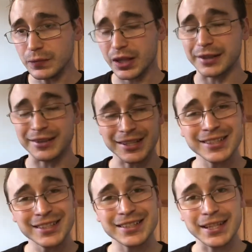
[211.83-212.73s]
it
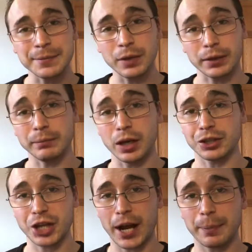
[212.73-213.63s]
doesn't seem like
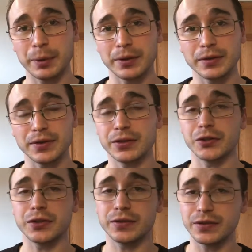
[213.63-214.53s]
much happens.
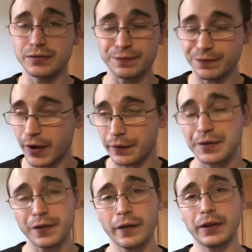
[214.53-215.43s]
There's very,
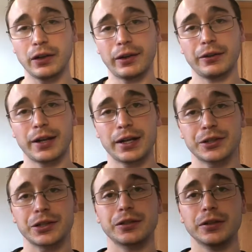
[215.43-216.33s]
very light on
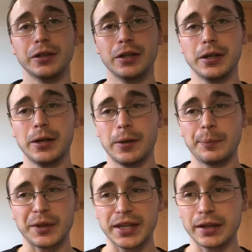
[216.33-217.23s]
action.
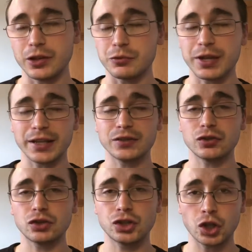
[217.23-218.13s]
But yet you get
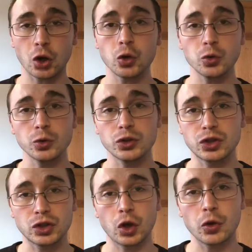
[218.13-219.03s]
so,
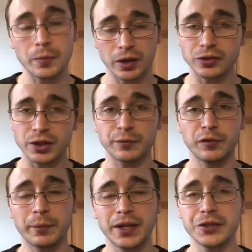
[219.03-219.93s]
so much
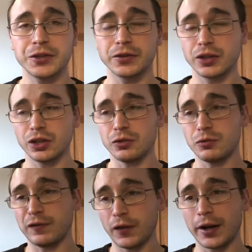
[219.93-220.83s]
information that you
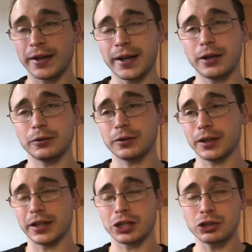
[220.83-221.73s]
find out
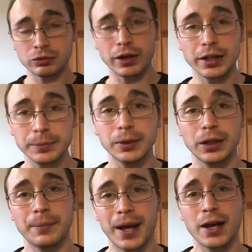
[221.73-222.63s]
an incredible
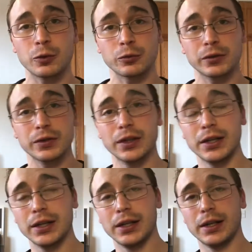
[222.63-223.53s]
amount.
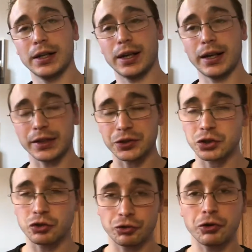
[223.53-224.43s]
And it's
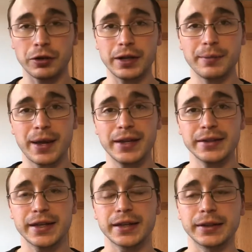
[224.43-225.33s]
truly
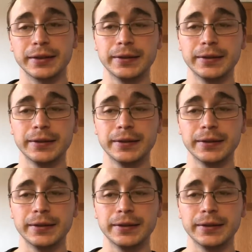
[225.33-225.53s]
amazing.